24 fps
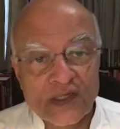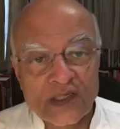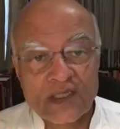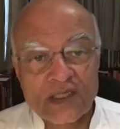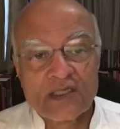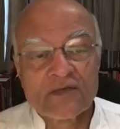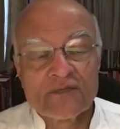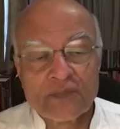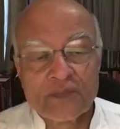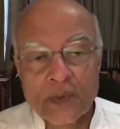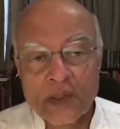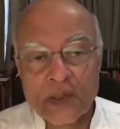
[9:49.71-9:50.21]
And
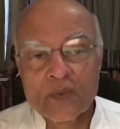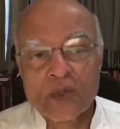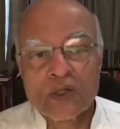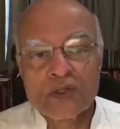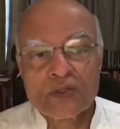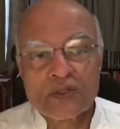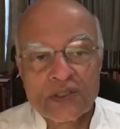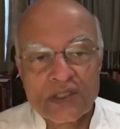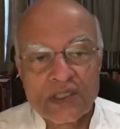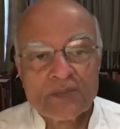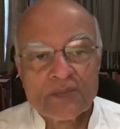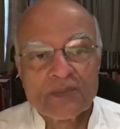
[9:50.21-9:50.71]
if we want
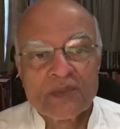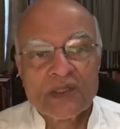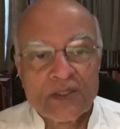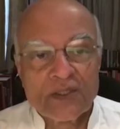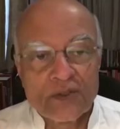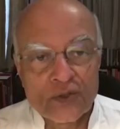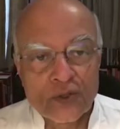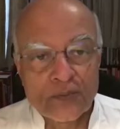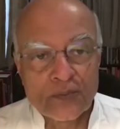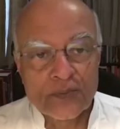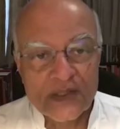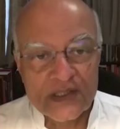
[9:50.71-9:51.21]
to keep the
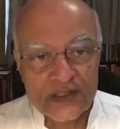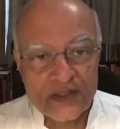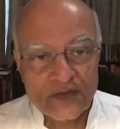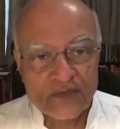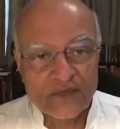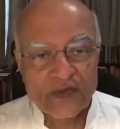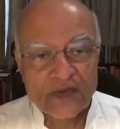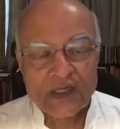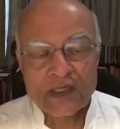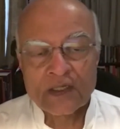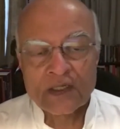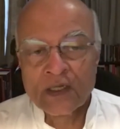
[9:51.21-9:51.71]

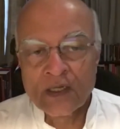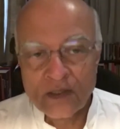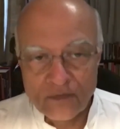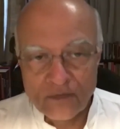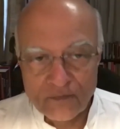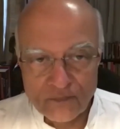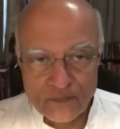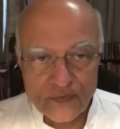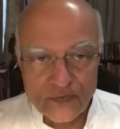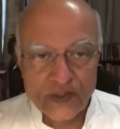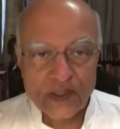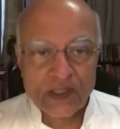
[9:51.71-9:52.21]
Indo-Pacific
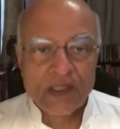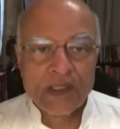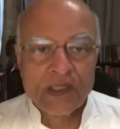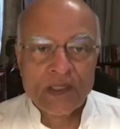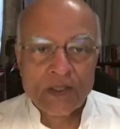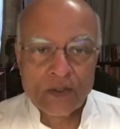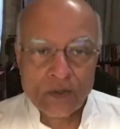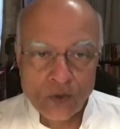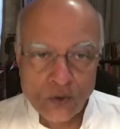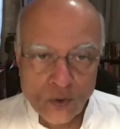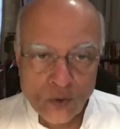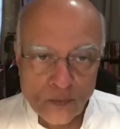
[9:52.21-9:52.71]
free,
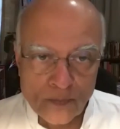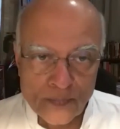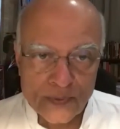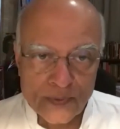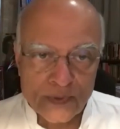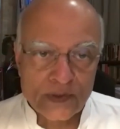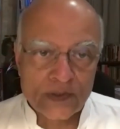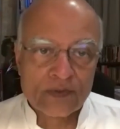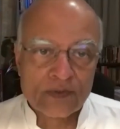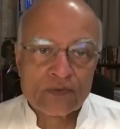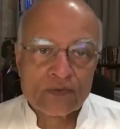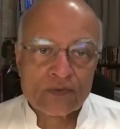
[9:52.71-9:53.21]

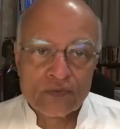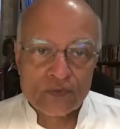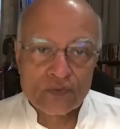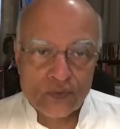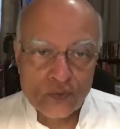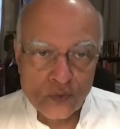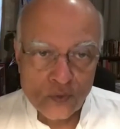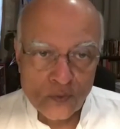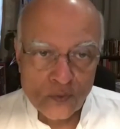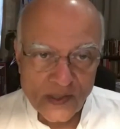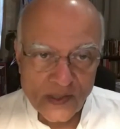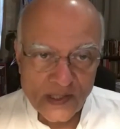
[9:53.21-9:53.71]
open,
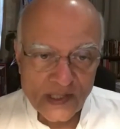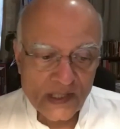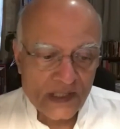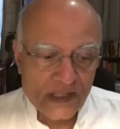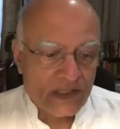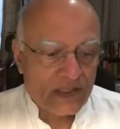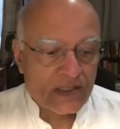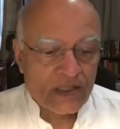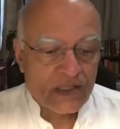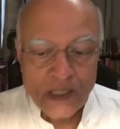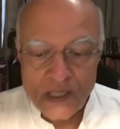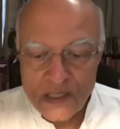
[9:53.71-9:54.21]

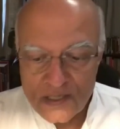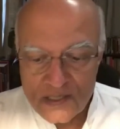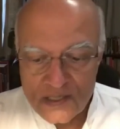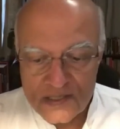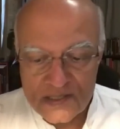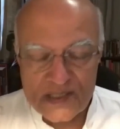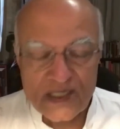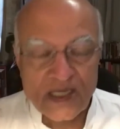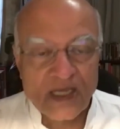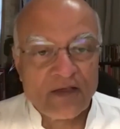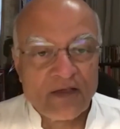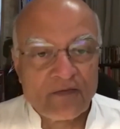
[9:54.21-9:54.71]
rule-based,
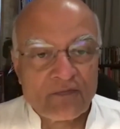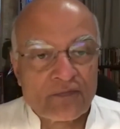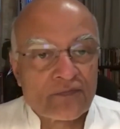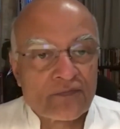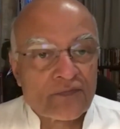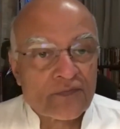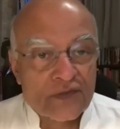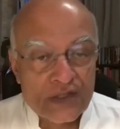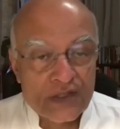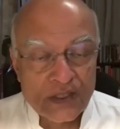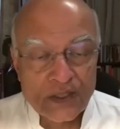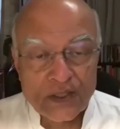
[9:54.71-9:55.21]
safe,
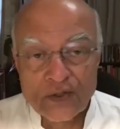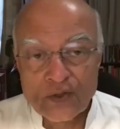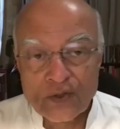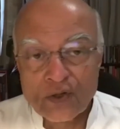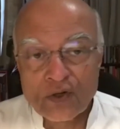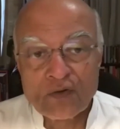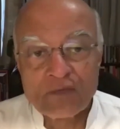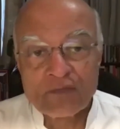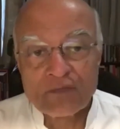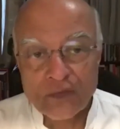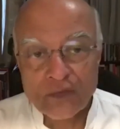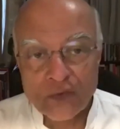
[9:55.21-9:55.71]

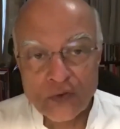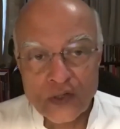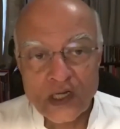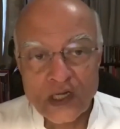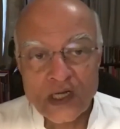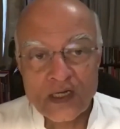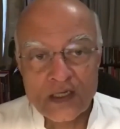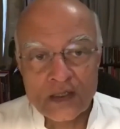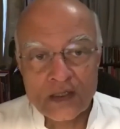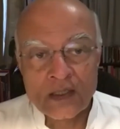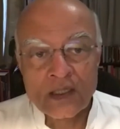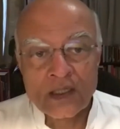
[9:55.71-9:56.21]
secure for
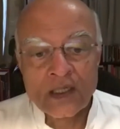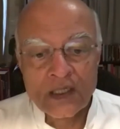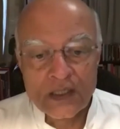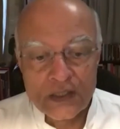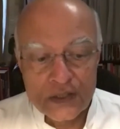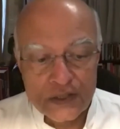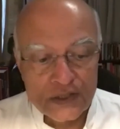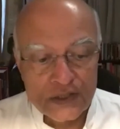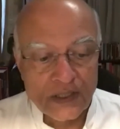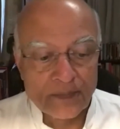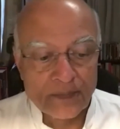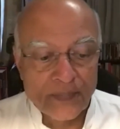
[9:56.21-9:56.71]
our
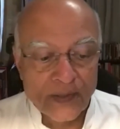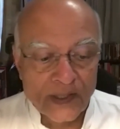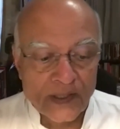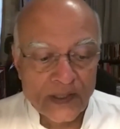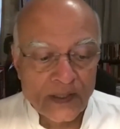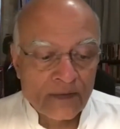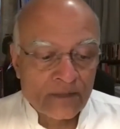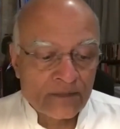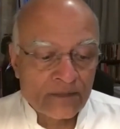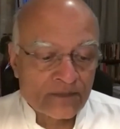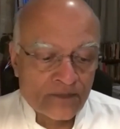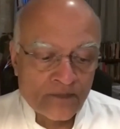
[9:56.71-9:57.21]

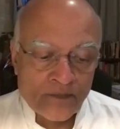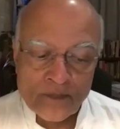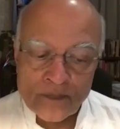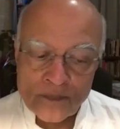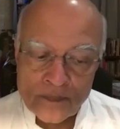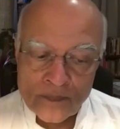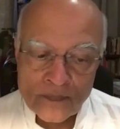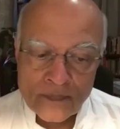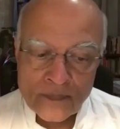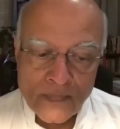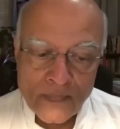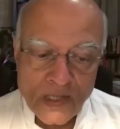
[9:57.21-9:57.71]
shipping,
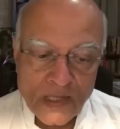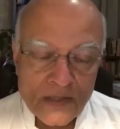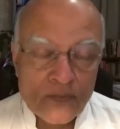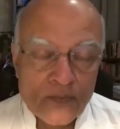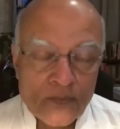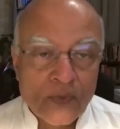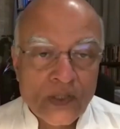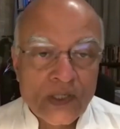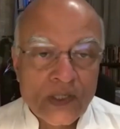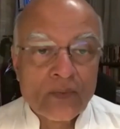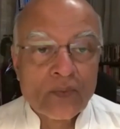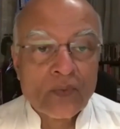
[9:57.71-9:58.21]
then
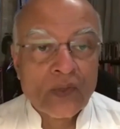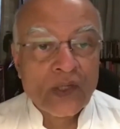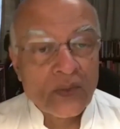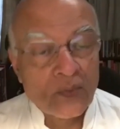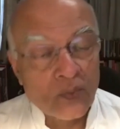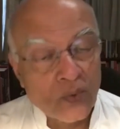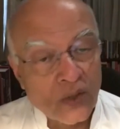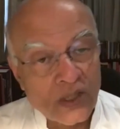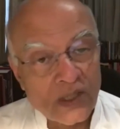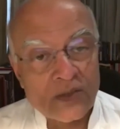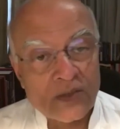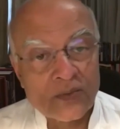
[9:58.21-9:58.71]
we
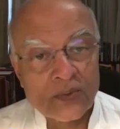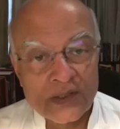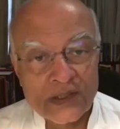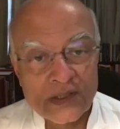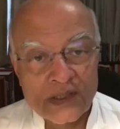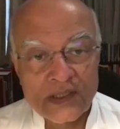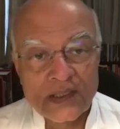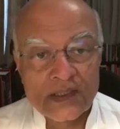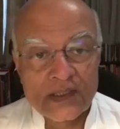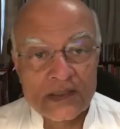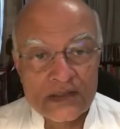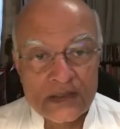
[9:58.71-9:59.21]
work with
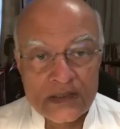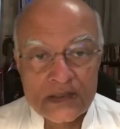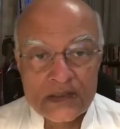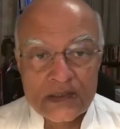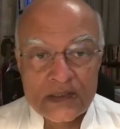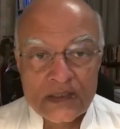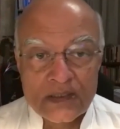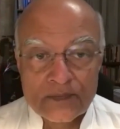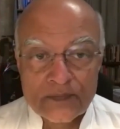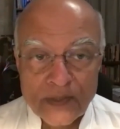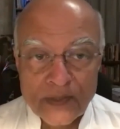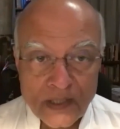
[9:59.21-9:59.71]
the
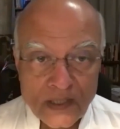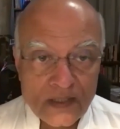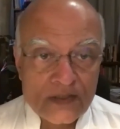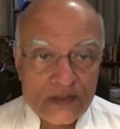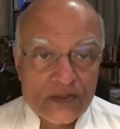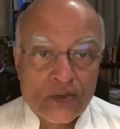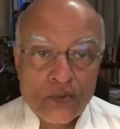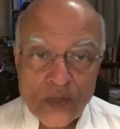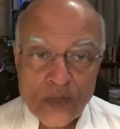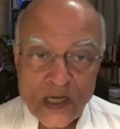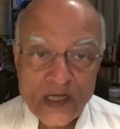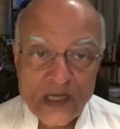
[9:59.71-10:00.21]
existing powers
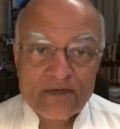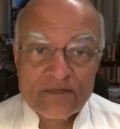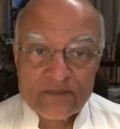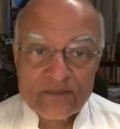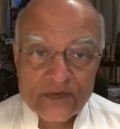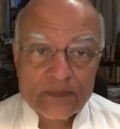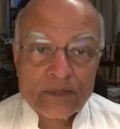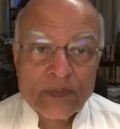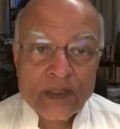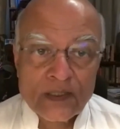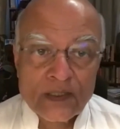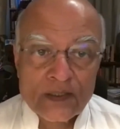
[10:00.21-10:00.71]
who have the
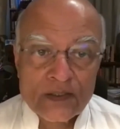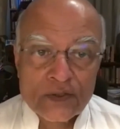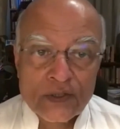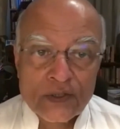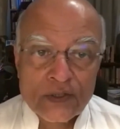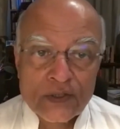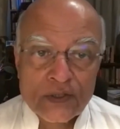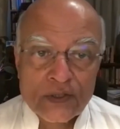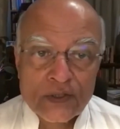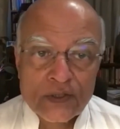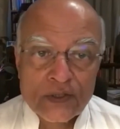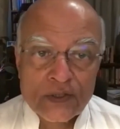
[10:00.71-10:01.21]
power to
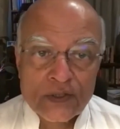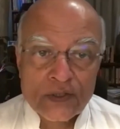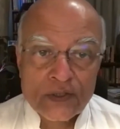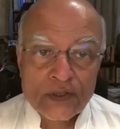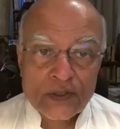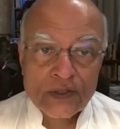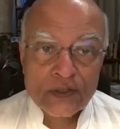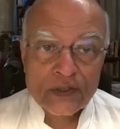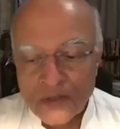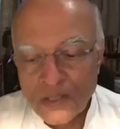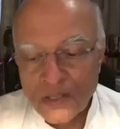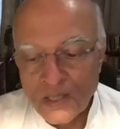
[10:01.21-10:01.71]
keep it so.
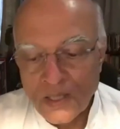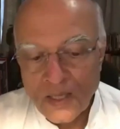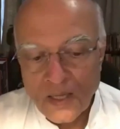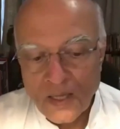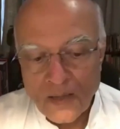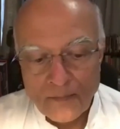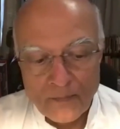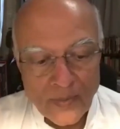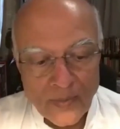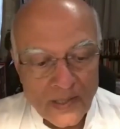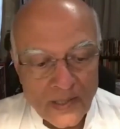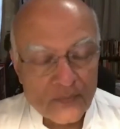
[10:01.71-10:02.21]

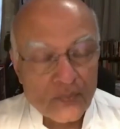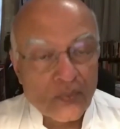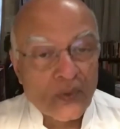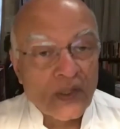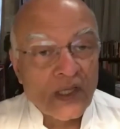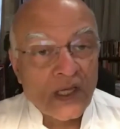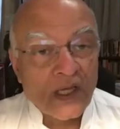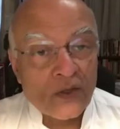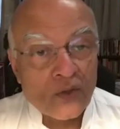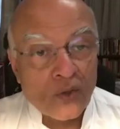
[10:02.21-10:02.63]
But we are